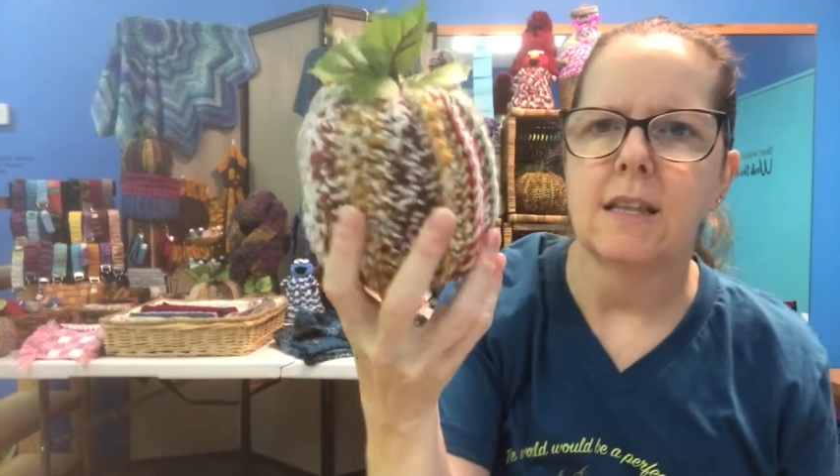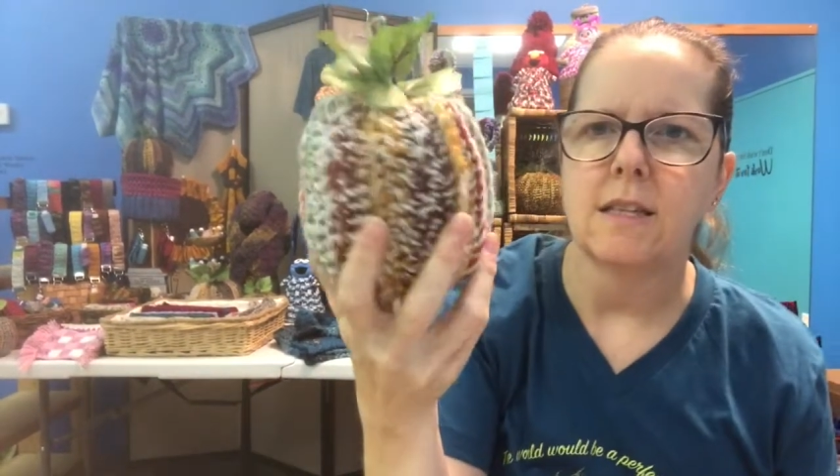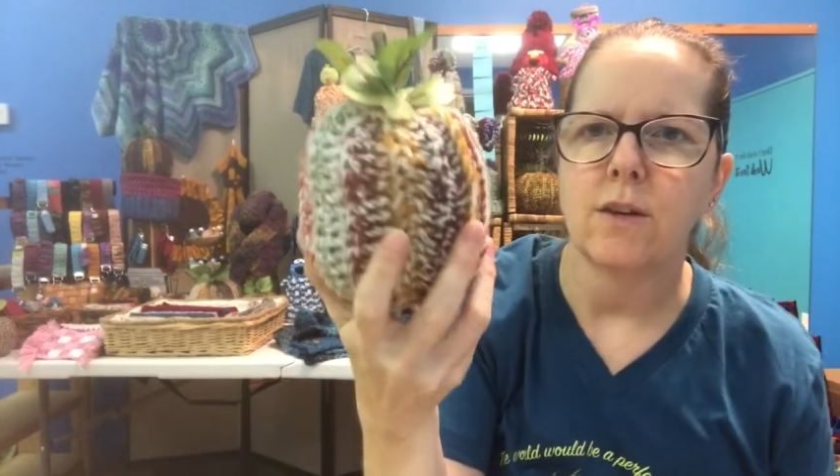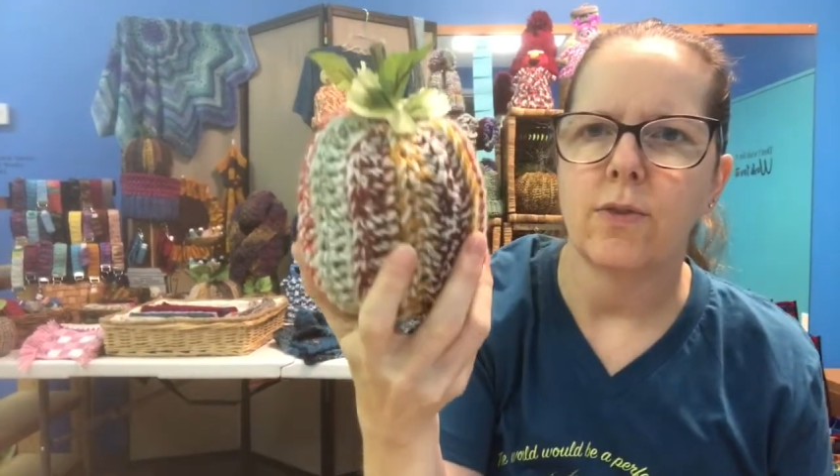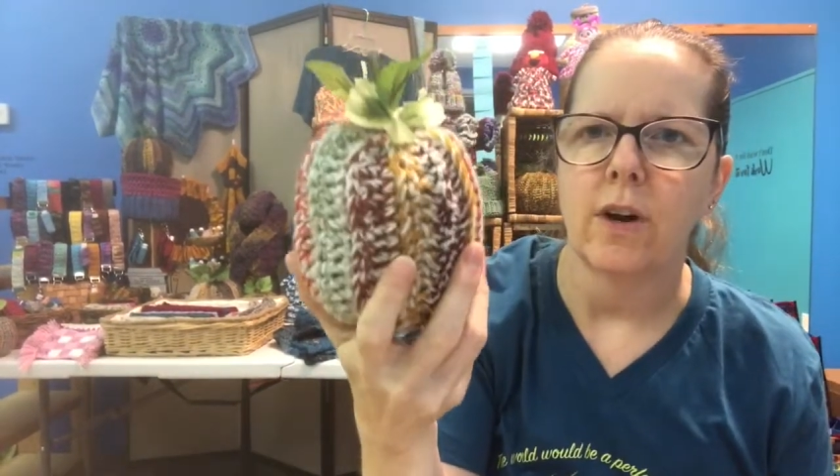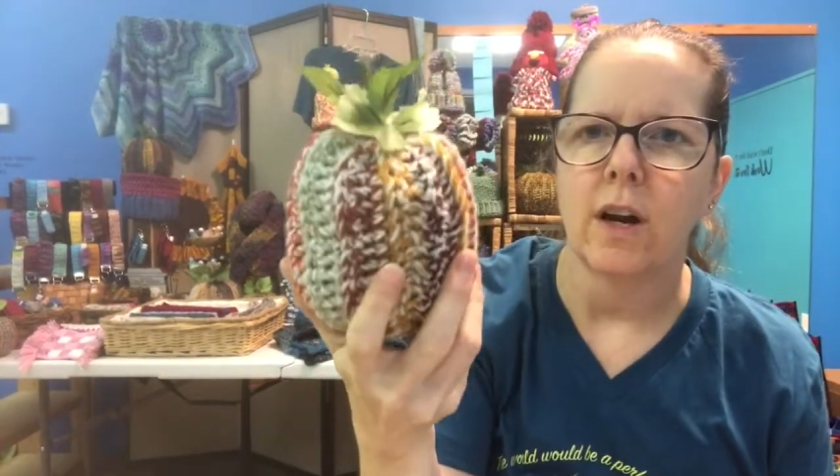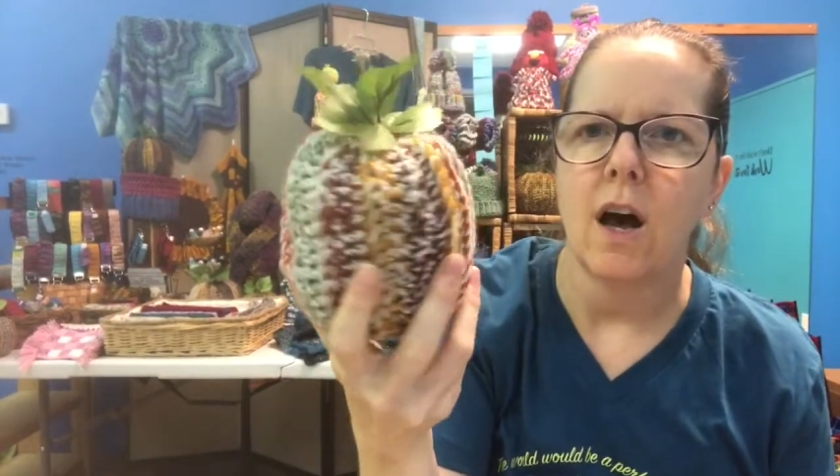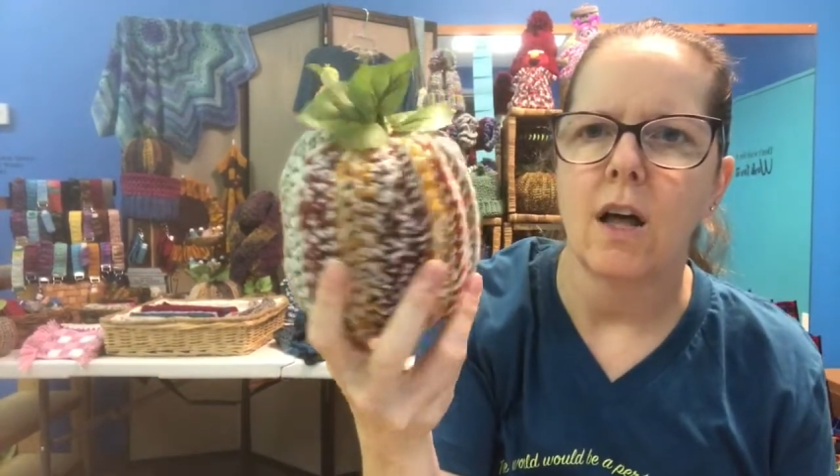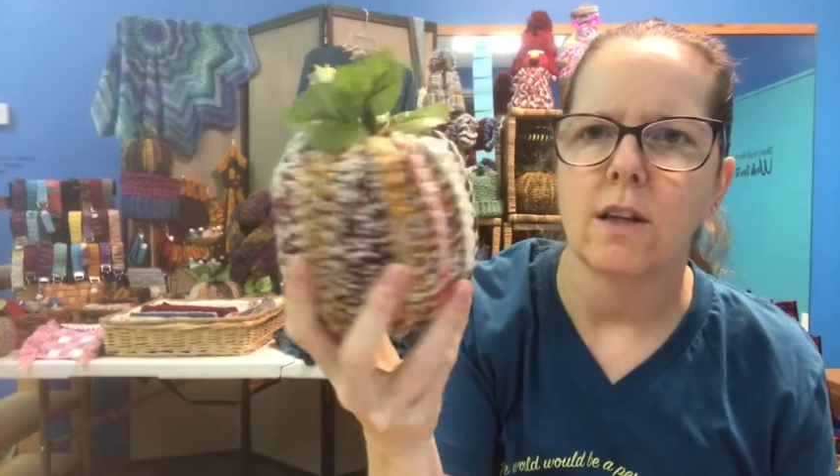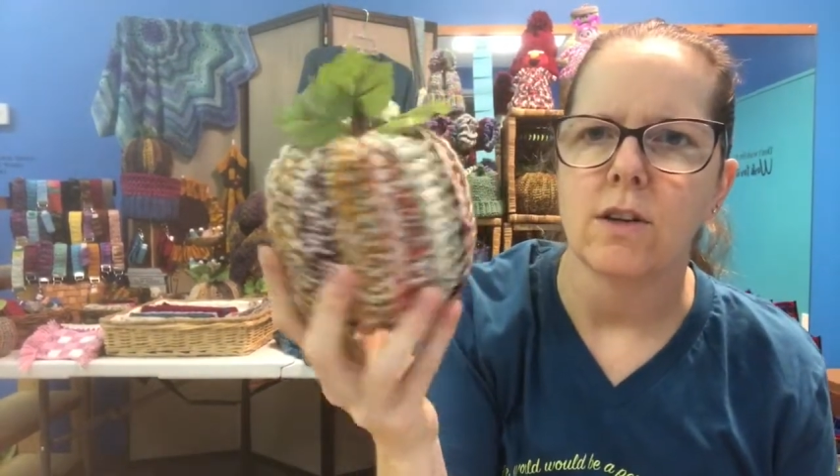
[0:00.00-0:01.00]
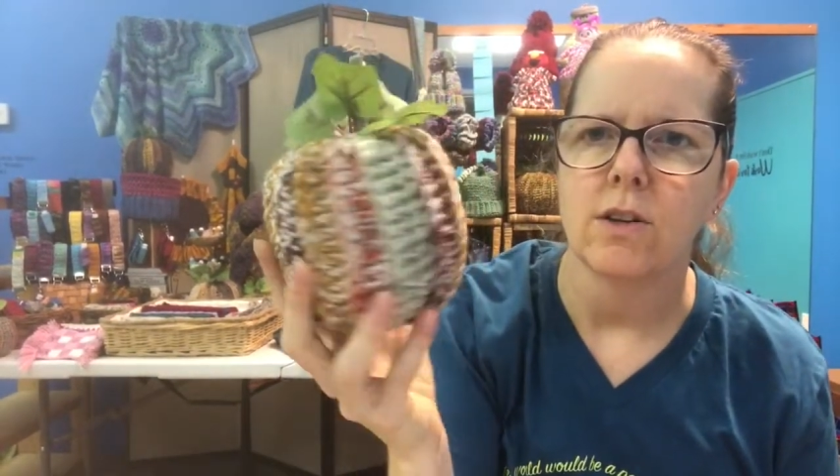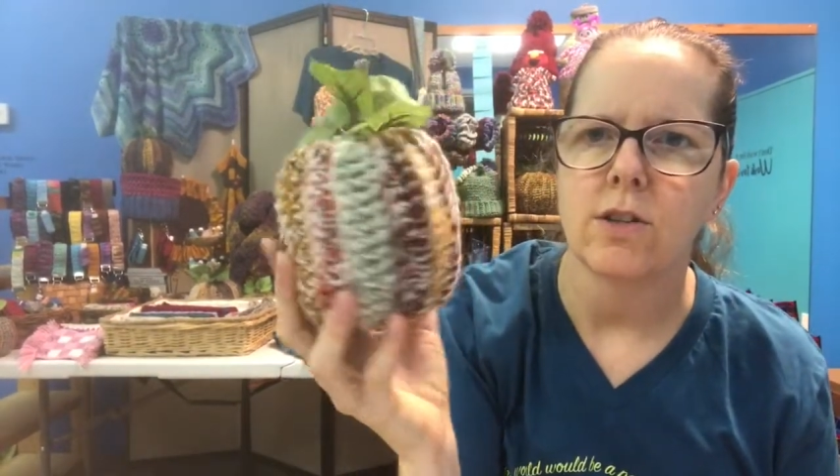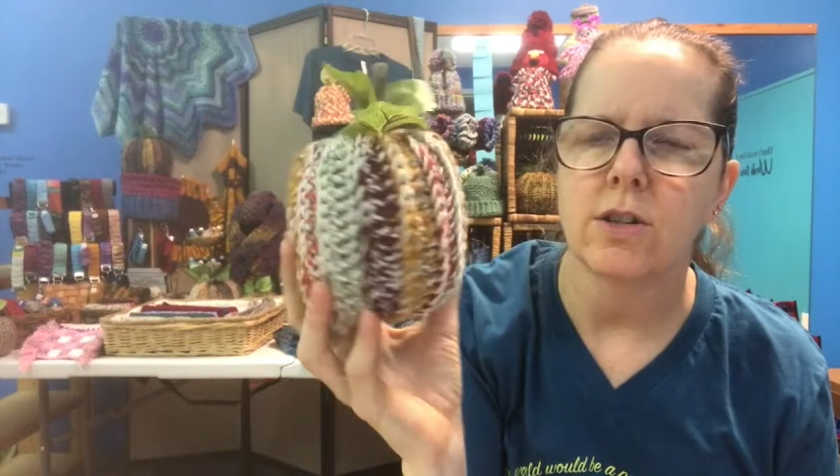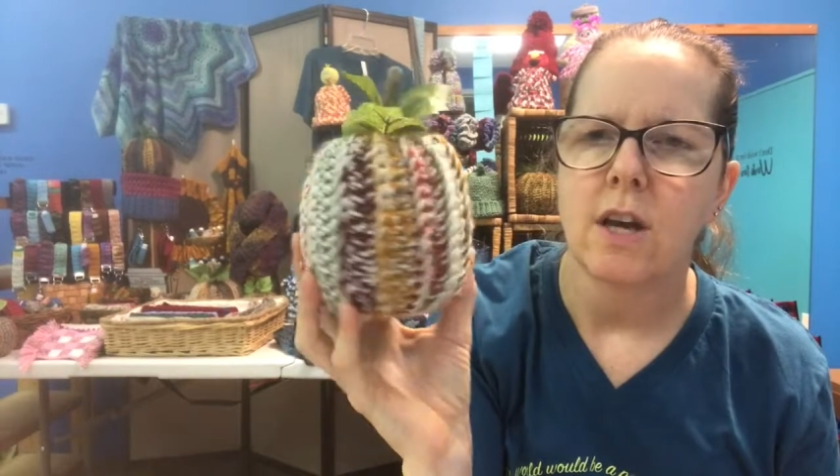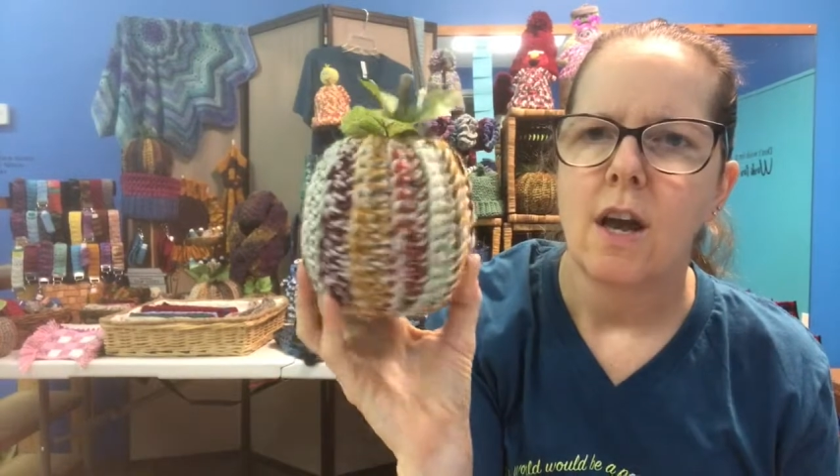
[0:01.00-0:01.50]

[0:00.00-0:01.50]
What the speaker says: the different colors.